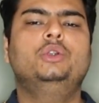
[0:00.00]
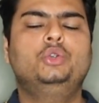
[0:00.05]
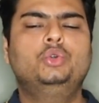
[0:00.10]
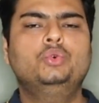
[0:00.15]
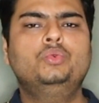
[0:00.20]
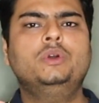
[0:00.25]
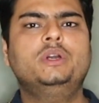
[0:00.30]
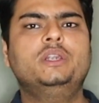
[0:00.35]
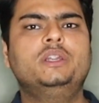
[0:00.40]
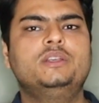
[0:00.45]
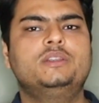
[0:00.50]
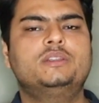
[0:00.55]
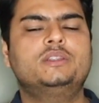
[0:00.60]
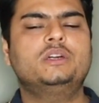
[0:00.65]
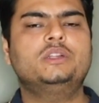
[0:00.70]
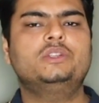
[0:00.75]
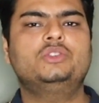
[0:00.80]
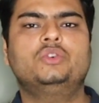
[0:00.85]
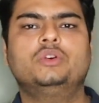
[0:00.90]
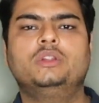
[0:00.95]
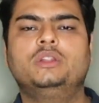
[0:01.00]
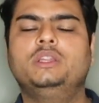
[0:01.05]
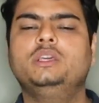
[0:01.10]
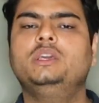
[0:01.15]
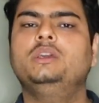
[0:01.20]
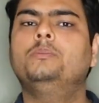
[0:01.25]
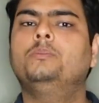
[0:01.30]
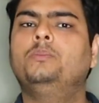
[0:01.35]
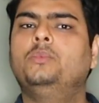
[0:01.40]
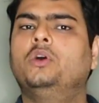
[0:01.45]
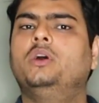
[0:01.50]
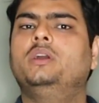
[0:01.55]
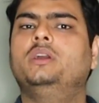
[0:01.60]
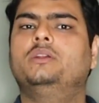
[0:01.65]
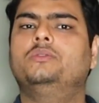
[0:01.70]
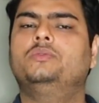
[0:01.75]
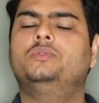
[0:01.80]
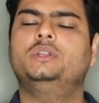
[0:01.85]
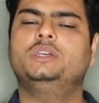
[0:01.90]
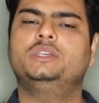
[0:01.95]
do a research on the
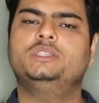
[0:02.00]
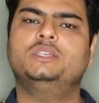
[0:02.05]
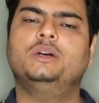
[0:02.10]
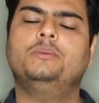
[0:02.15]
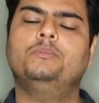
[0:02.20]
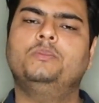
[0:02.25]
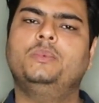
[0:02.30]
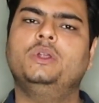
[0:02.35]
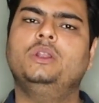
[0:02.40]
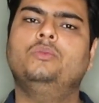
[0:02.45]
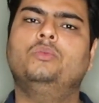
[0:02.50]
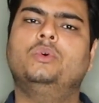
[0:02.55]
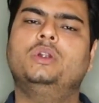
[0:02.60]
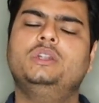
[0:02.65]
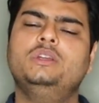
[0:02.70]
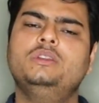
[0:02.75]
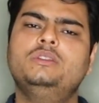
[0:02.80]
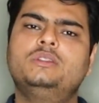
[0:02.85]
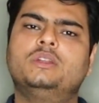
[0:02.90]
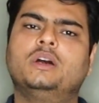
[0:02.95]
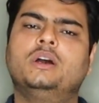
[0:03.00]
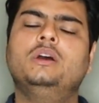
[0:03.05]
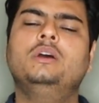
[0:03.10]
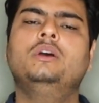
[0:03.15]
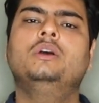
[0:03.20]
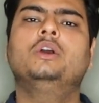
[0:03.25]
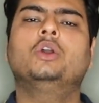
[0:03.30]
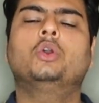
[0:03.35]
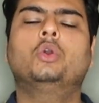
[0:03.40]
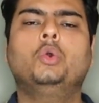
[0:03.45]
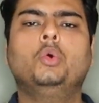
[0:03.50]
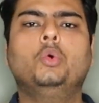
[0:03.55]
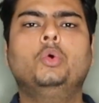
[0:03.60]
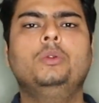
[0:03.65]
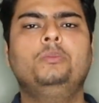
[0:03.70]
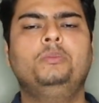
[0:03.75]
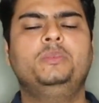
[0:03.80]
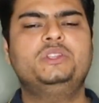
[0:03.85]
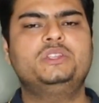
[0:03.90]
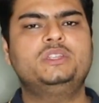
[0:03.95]
employer. For example, what is the
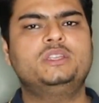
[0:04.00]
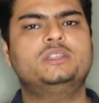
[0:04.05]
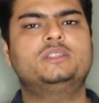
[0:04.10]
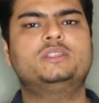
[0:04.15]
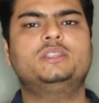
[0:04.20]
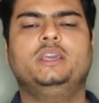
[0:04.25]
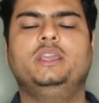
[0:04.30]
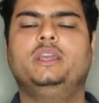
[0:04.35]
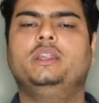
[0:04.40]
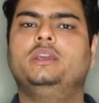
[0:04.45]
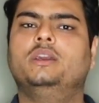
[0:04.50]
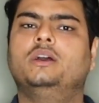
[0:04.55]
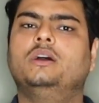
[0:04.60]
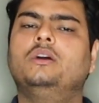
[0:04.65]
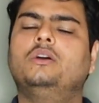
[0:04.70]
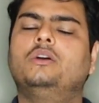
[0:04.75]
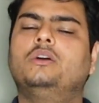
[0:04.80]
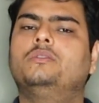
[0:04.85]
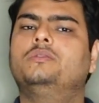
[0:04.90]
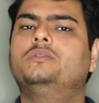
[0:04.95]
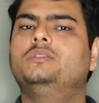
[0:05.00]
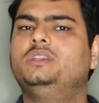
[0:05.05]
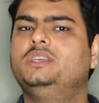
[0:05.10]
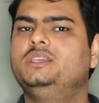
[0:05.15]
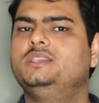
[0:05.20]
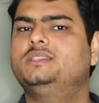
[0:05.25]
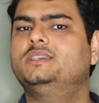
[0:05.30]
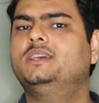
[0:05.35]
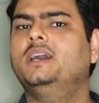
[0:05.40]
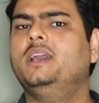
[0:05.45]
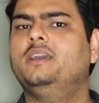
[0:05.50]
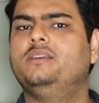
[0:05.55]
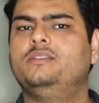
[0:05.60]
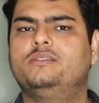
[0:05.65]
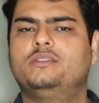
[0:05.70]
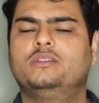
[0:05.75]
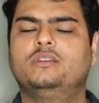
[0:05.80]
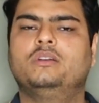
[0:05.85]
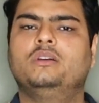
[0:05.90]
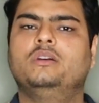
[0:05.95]
core business area of these
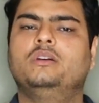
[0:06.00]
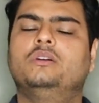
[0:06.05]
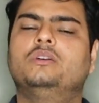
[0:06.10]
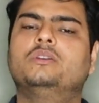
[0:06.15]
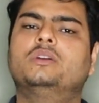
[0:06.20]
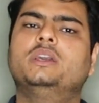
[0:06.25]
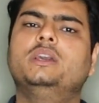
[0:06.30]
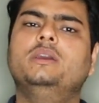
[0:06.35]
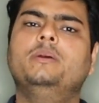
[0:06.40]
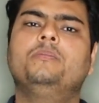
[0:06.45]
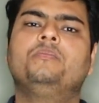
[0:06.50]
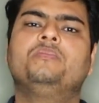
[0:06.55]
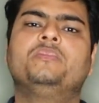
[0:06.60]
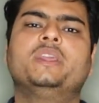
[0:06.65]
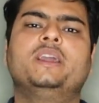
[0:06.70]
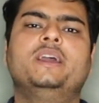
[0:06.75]
guys? Okay.